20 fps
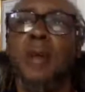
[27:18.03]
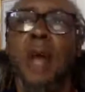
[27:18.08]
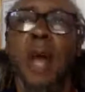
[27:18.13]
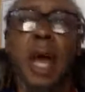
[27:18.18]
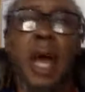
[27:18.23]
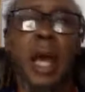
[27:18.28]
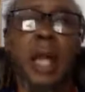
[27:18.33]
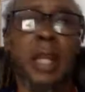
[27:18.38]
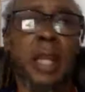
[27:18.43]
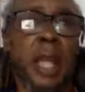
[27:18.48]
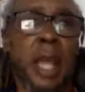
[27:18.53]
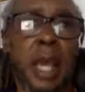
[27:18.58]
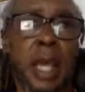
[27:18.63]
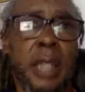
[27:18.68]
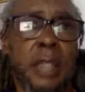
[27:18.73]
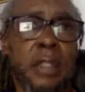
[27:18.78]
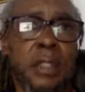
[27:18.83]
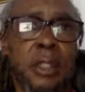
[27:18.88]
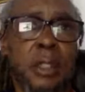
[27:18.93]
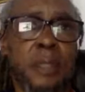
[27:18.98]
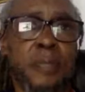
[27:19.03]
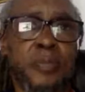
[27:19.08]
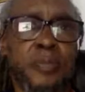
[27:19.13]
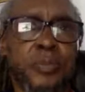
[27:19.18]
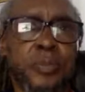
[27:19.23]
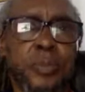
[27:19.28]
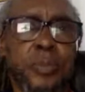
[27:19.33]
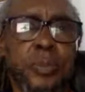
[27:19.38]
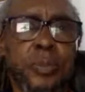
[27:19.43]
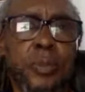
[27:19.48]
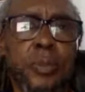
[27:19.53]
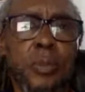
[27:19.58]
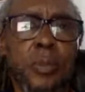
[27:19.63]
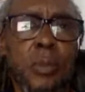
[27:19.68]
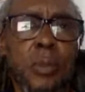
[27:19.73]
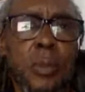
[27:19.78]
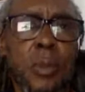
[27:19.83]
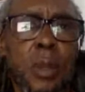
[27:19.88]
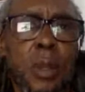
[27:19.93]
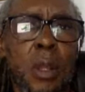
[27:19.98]
And
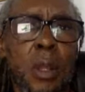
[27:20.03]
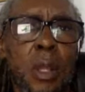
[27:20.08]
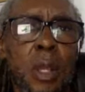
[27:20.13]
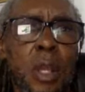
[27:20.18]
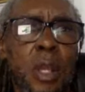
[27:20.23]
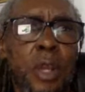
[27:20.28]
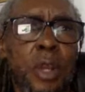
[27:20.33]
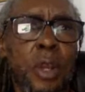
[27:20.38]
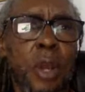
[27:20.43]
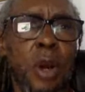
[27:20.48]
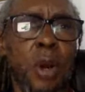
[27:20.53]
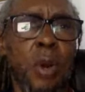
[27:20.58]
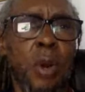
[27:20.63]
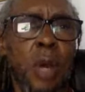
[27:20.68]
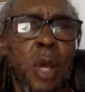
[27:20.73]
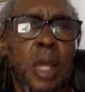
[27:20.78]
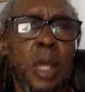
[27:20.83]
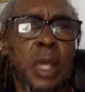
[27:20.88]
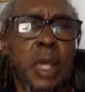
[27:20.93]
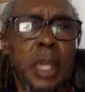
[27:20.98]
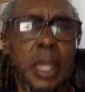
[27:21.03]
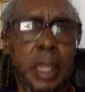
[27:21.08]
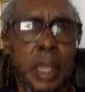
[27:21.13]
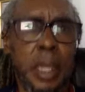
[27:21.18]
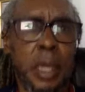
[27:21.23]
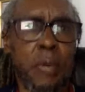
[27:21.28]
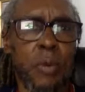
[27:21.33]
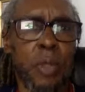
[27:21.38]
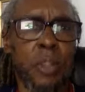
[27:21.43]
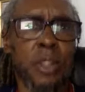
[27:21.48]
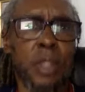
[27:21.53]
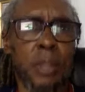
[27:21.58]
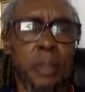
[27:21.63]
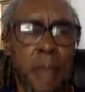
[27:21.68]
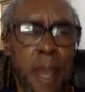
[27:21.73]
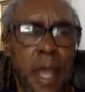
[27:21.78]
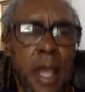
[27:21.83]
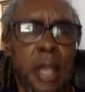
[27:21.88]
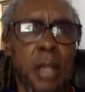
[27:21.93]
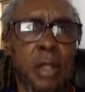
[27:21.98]
it was
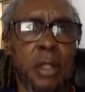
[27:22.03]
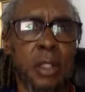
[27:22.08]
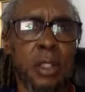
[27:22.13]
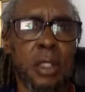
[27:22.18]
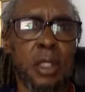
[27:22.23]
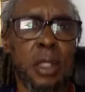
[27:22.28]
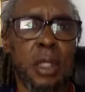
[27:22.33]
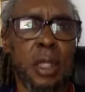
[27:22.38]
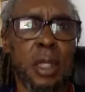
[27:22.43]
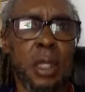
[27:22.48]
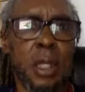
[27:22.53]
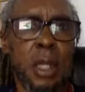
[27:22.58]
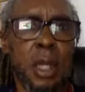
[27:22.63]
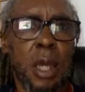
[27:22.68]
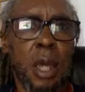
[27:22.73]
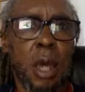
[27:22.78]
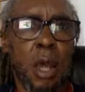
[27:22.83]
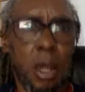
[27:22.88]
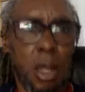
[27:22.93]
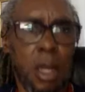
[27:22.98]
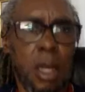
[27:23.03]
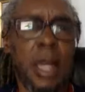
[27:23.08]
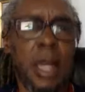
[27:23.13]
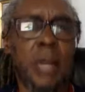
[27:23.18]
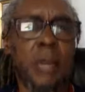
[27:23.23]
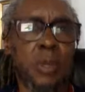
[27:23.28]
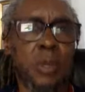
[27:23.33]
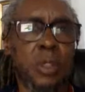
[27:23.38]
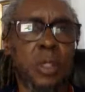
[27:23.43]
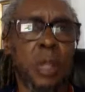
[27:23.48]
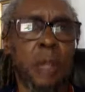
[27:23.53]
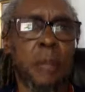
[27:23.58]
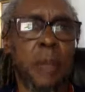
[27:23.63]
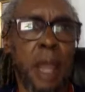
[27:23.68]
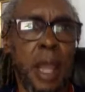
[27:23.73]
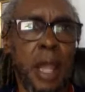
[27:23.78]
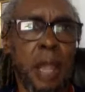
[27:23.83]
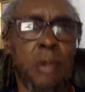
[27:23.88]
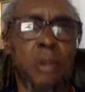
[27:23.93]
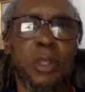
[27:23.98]
upheld. Her claim was
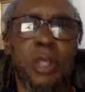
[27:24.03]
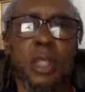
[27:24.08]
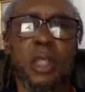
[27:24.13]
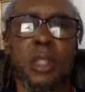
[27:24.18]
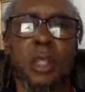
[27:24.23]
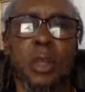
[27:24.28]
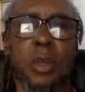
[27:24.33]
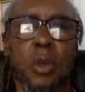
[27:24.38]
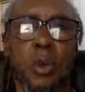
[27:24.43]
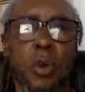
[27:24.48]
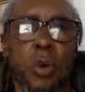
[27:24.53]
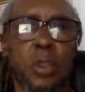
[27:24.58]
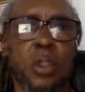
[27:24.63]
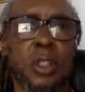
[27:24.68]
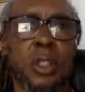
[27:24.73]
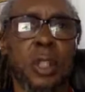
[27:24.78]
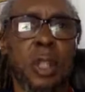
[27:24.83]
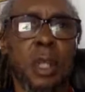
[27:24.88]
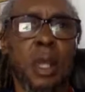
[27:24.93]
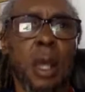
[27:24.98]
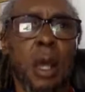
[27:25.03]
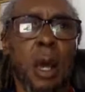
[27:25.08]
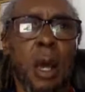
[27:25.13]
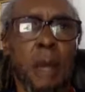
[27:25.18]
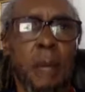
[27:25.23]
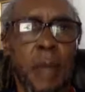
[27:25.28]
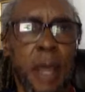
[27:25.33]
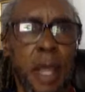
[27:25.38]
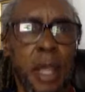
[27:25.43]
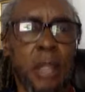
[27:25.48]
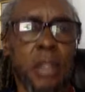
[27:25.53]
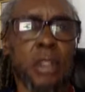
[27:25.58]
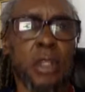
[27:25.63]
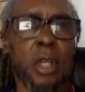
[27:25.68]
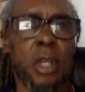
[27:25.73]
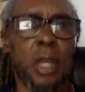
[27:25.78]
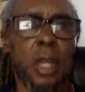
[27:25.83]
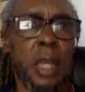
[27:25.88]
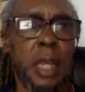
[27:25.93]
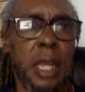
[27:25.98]
upheld, and the courts upheld
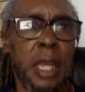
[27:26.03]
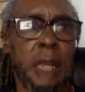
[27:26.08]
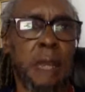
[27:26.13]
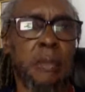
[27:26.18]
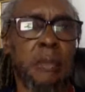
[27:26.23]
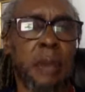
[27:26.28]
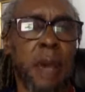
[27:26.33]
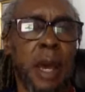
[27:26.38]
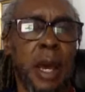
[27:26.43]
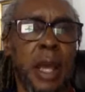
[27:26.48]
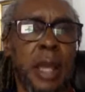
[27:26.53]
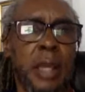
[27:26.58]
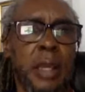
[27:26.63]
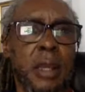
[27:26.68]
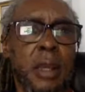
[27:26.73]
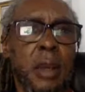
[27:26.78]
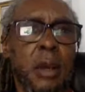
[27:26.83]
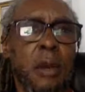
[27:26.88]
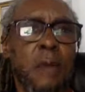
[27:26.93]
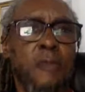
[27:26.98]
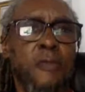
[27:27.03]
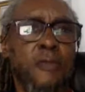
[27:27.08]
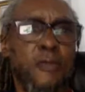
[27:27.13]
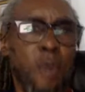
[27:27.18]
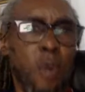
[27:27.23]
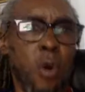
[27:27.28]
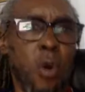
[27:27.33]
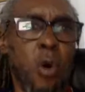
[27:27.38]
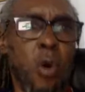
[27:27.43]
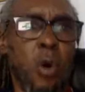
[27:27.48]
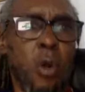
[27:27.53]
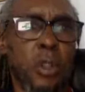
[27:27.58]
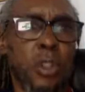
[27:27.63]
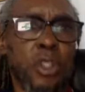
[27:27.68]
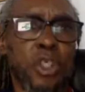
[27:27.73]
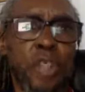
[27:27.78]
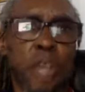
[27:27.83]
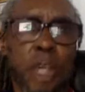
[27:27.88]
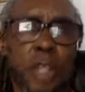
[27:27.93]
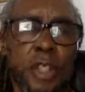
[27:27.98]
her claim by 4
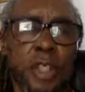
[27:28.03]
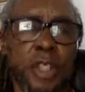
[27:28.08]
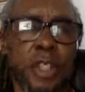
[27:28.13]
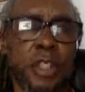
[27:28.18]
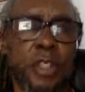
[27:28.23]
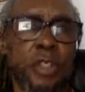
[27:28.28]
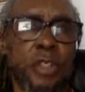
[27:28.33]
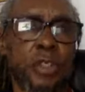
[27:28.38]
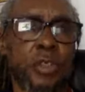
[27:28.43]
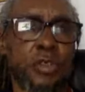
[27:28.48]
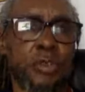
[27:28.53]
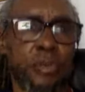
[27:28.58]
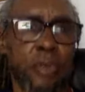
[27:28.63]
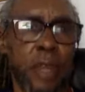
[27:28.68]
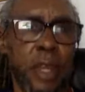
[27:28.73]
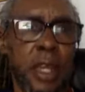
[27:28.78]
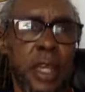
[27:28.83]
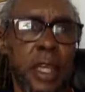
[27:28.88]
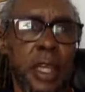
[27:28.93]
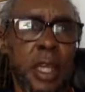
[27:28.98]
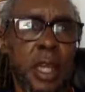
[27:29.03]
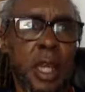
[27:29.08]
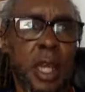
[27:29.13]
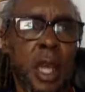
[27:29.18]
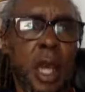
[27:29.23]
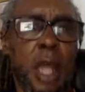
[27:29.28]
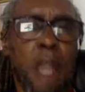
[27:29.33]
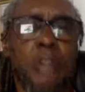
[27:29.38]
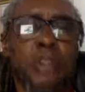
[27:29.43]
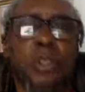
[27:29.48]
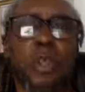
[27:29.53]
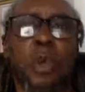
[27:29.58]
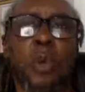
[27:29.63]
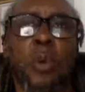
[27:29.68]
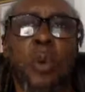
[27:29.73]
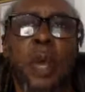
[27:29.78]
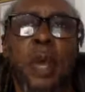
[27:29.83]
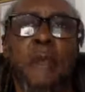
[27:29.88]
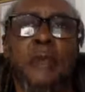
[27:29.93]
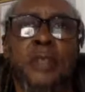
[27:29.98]
judges to 3. And so
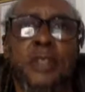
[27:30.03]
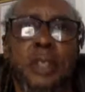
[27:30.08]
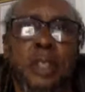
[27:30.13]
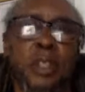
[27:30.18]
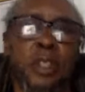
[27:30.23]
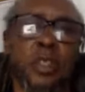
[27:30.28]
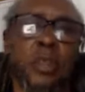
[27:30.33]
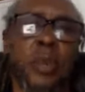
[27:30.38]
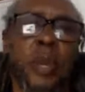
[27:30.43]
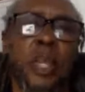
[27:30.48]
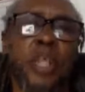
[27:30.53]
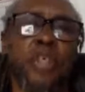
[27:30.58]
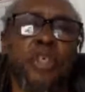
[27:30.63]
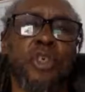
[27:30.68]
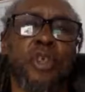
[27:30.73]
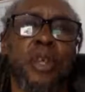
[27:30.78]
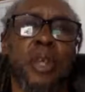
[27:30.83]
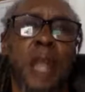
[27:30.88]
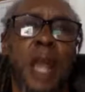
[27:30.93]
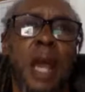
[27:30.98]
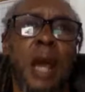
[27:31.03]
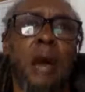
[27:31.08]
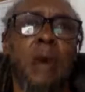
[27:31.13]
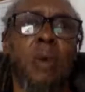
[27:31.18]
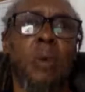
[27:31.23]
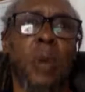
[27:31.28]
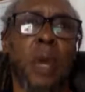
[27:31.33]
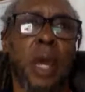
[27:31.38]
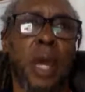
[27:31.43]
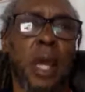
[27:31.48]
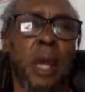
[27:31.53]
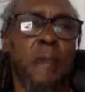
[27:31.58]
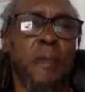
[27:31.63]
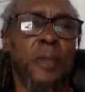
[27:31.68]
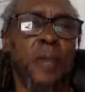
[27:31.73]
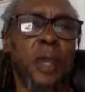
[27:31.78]
we have a situation now where